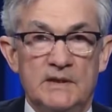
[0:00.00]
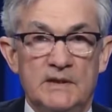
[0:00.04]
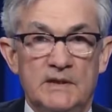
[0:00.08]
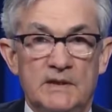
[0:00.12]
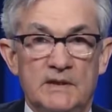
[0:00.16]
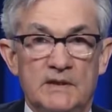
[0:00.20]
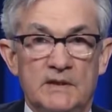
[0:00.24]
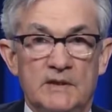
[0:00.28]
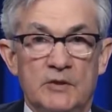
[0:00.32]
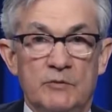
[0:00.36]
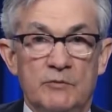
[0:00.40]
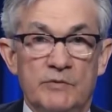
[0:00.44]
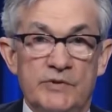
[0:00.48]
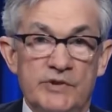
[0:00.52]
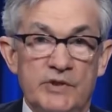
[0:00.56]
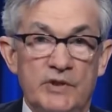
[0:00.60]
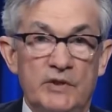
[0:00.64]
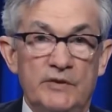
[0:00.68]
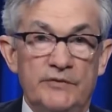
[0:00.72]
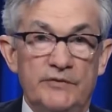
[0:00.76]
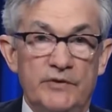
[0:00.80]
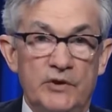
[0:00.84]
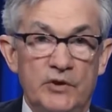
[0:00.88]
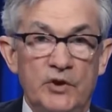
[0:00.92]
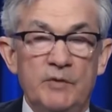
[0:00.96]
The
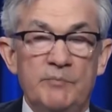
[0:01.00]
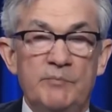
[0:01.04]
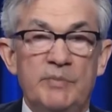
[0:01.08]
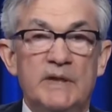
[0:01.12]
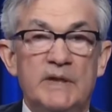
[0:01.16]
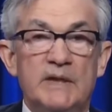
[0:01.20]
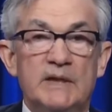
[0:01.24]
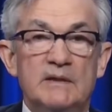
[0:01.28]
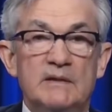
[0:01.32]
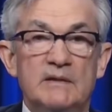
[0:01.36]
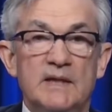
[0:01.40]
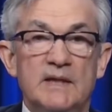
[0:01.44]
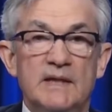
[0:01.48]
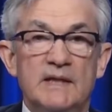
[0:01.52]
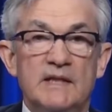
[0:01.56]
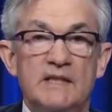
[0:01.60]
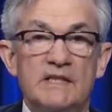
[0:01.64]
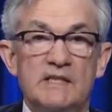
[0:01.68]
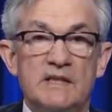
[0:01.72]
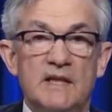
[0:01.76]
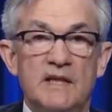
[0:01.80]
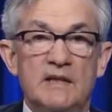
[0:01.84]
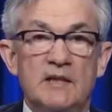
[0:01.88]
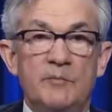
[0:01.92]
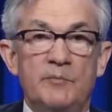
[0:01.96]
result could be an
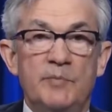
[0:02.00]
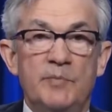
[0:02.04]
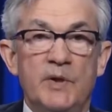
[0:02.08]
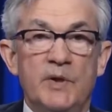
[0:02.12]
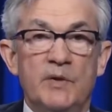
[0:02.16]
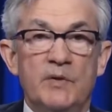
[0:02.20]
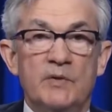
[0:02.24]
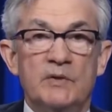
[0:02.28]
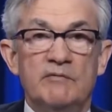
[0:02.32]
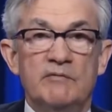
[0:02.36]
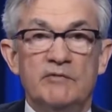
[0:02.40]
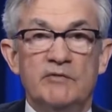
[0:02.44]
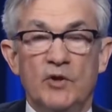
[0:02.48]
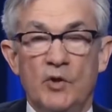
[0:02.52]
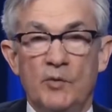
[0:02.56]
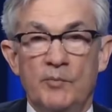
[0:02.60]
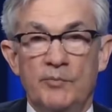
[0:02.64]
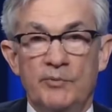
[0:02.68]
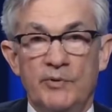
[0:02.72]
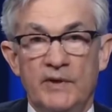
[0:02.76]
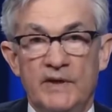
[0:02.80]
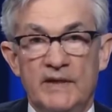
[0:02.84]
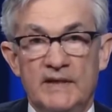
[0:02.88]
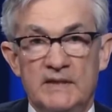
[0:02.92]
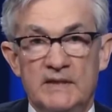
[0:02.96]
extended period of low
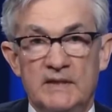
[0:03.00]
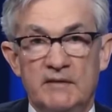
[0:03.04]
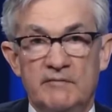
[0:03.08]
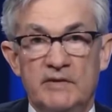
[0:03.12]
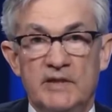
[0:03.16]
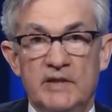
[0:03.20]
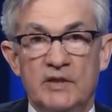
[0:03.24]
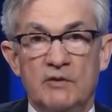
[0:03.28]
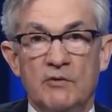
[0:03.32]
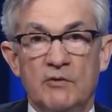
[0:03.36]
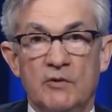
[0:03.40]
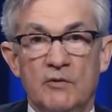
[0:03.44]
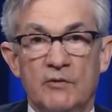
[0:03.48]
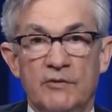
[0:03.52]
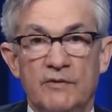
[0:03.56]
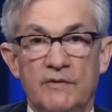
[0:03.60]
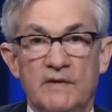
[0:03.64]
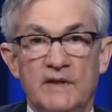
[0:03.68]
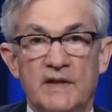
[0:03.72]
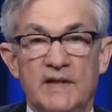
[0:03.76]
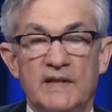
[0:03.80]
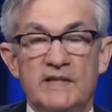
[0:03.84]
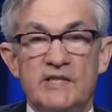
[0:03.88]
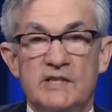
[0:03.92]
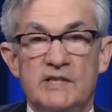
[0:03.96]
productivity growth
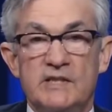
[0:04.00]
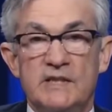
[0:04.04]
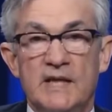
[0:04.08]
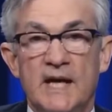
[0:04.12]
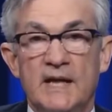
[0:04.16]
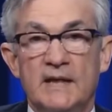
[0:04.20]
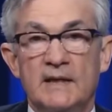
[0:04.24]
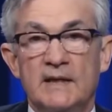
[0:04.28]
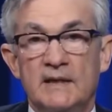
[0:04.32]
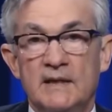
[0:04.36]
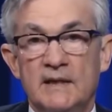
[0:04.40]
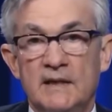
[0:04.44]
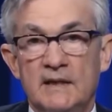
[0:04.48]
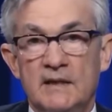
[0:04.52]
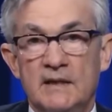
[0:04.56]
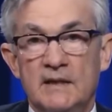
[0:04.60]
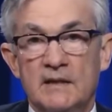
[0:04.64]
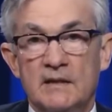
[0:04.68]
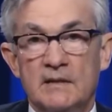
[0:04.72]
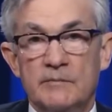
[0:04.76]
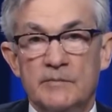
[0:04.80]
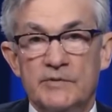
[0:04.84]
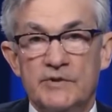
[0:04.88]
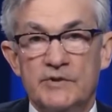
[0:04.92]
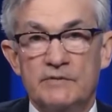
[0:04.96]
and stagnant
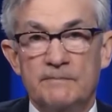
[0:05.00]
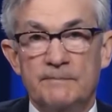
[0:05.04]
incomes.